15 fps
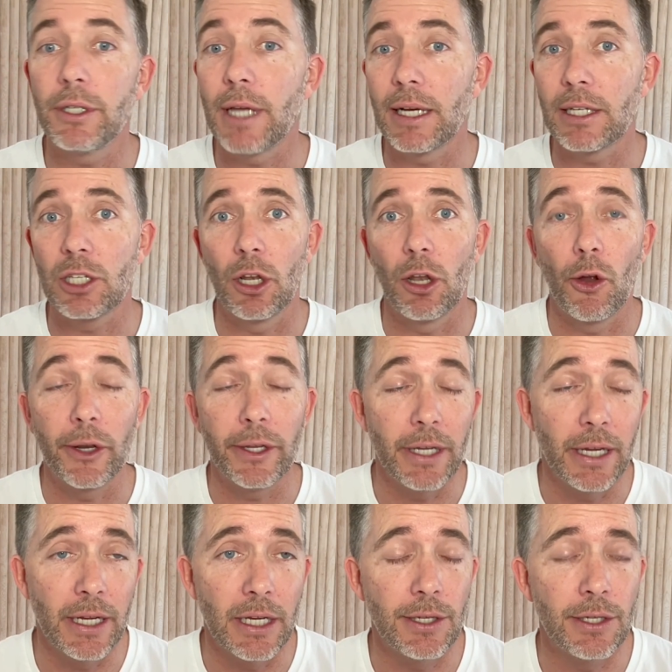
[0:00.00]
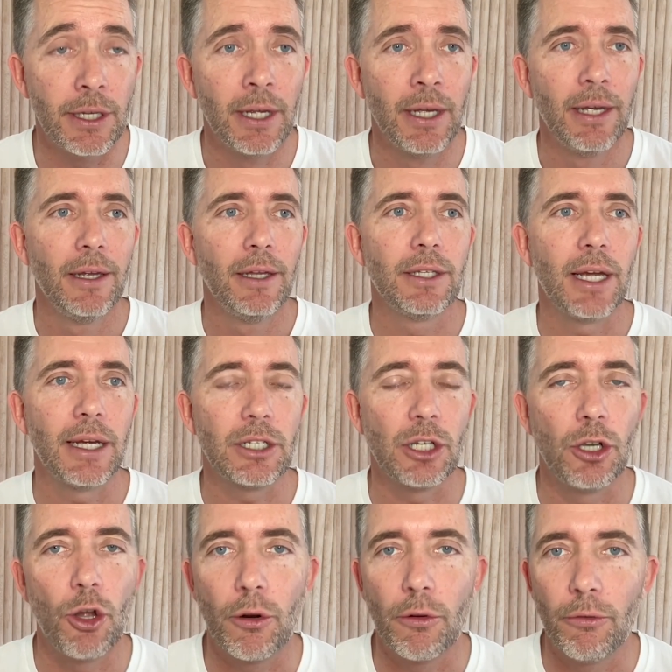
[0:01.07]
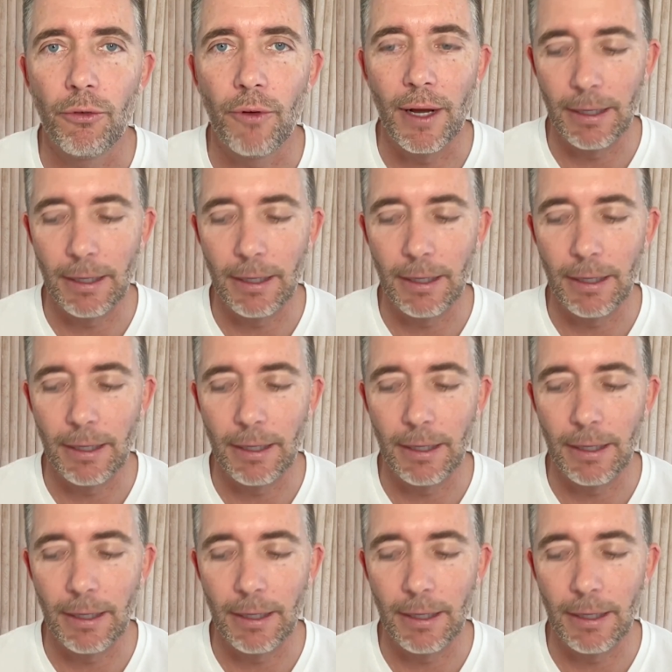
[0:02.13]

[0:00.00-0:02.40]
takes a lot of years, takes a lot of